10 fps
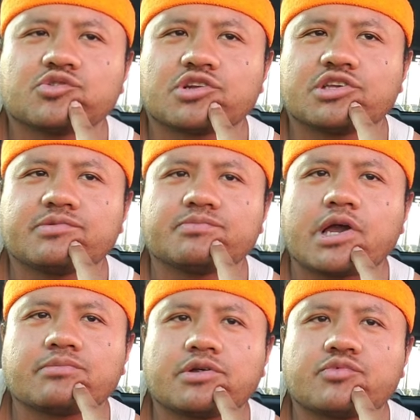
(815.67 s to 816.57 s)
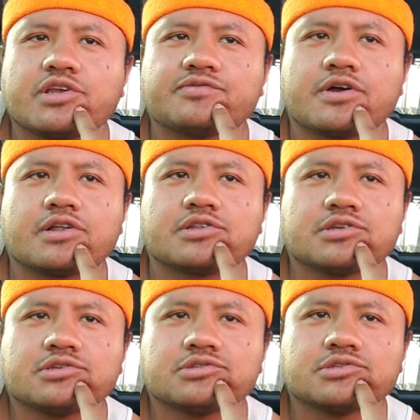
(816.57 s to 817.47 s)
could have given me back my refund.
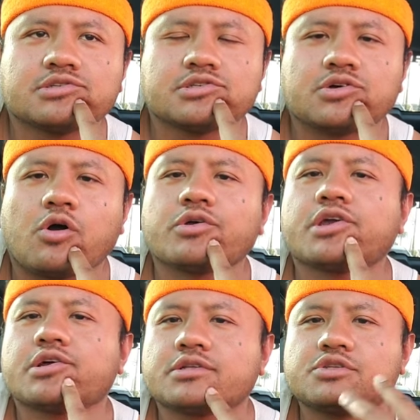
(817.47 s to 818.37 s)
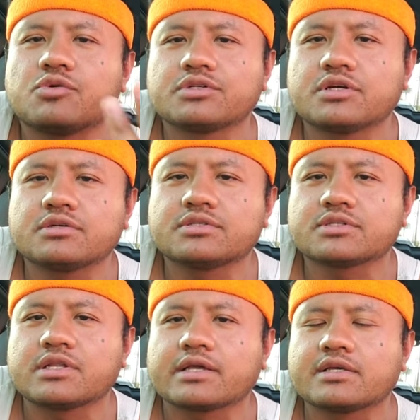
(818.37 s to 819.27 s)
Oh yeah, Georgia,
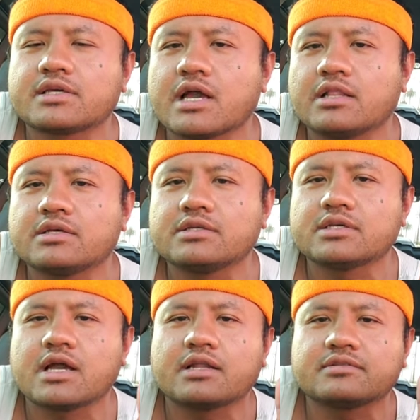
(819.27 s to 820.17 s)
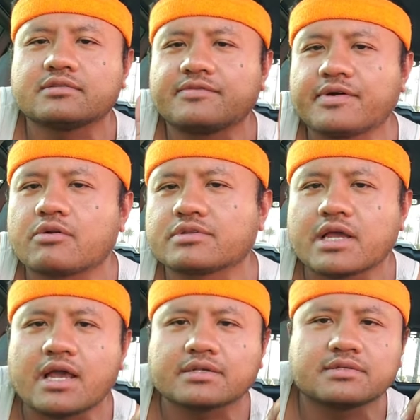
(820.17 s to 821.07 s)
just like in Cali, you got federal
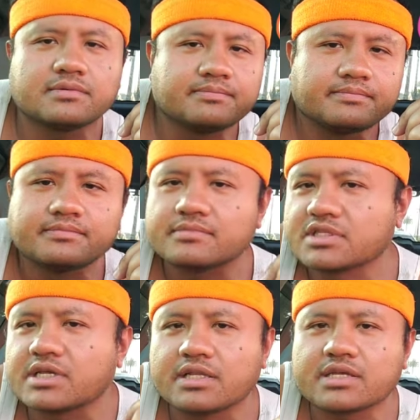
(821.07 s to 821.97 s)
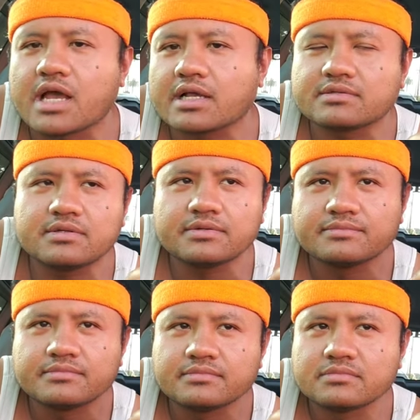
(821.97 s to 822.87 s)
tax, state tax.
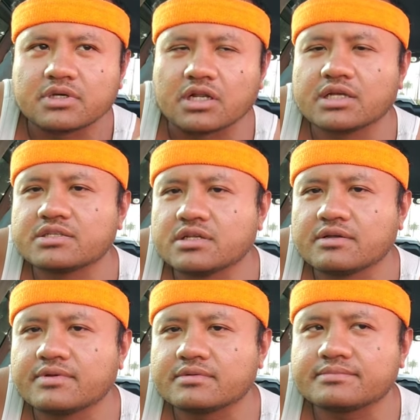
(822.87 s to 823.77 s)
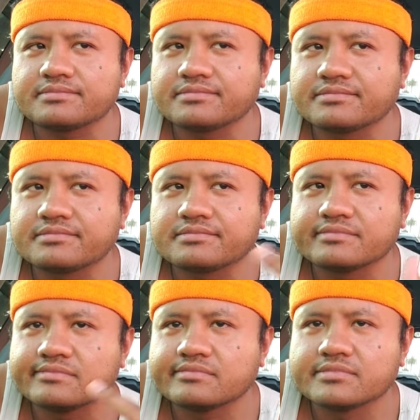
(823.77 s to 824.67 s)
Unless you live in
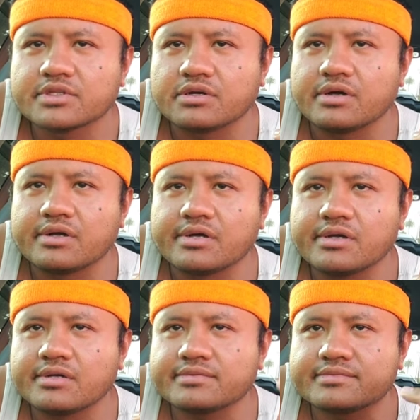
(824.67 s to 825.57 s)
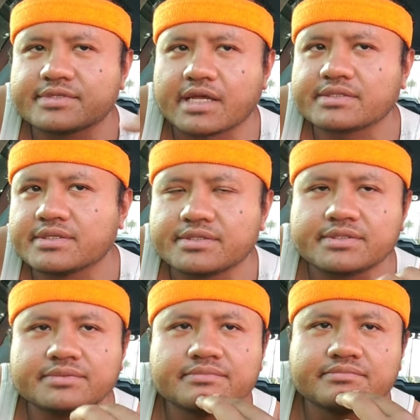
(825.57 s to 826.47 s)
uh,
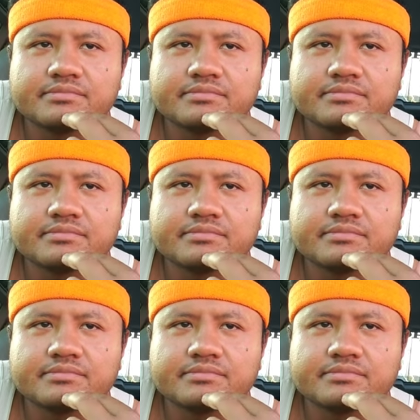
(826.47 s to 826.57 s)
Texas,